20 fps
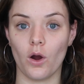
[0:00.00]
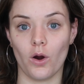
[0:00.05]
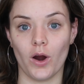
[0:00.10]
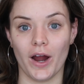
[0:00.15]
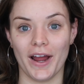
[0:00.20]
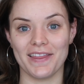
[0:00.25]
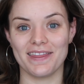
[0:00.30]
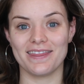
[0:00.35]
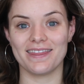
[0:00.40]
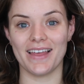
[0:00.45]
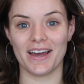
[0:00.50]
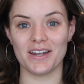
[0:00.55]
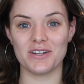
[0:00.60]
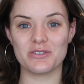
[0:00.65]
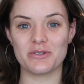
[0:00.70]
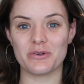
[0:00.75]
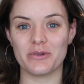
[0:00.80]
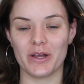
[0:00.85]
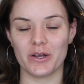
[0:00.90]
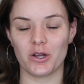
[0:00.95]
Alright, that
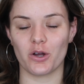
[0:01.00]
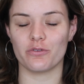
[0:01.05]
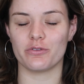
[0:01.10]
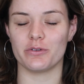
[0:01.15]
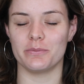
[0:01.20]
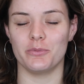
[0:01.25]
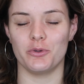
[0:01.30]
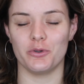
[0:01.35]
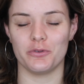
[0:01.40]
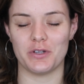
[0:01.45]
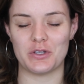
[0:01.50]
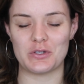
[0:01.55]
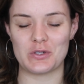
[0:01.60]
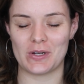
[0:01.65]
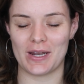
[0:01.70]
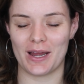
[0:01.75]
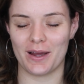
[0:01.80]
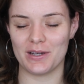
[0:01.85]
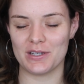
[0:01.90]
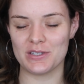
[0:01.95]
is all I got from Morphe, so
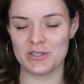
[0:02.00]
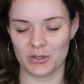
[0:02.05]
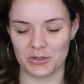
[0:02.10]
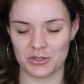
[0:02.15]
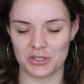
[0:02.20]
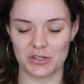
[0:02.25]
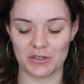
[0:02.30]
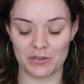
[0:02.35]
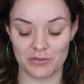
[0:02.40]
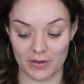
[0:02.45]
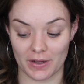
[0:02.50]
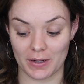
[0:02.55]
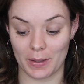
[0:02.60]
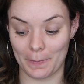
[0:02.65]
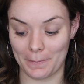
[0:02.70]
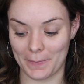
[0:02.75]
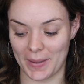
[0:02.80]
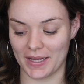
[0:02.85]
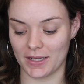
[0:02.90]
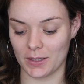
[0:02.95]
now it's on to the
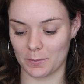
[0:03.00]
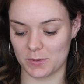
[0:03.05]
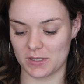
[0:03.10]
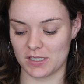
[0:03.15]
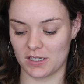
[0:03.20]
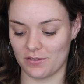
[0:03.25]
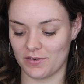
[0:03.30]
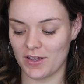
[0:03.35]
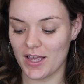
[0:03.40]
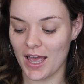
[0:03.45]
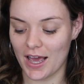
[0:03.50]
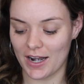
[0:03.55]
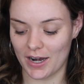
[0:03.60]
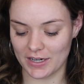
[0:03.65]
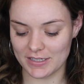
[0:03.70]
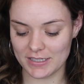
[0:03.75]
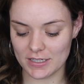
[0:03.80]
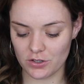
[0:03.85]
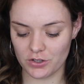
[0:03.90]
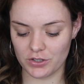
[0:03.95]
fun makeup stuff.
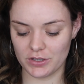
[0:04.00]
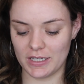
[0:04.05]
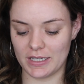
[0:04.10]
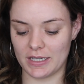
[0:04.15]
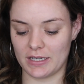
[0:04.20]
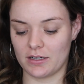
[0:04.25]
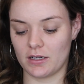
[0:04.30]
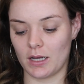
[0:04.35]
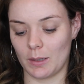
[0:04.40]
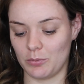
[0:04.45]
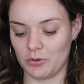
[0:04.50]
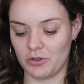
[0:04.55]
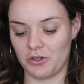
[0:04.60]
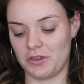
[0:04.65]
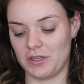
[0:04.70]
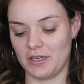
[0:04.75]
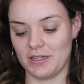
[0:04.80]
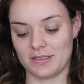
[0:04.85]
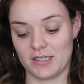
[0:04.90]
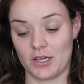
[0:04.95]
And I did only get a couple
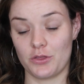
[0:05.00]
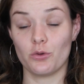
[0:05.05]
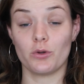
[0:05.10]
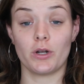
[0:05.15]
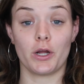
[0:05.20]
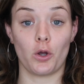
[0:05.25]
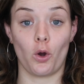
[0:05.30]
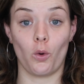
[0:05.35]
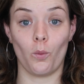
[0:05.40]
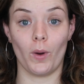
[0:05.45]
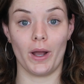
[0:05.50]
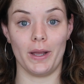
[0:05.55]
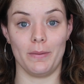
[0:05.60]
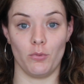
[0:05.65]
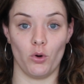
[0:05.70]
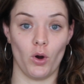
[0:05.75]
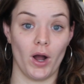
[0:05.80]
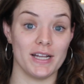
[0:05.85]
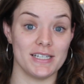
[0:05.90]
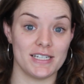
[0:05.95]
of things. I thought I got way
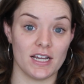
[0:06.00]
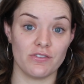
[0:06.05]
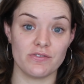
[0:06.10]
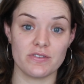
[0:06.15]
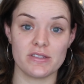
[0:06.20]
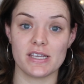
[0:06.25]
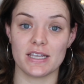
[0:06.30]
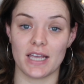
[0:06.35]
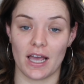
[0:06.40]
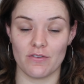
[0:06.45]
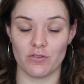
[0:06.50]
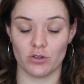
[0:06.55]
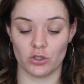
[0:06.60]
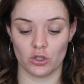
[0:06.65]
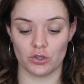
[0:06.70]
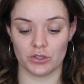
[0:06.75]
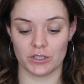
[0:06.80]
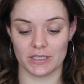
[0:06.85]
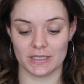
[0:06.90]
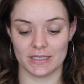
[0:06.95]
more. I definitely gave a
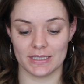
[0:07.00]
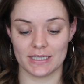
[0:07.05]
longer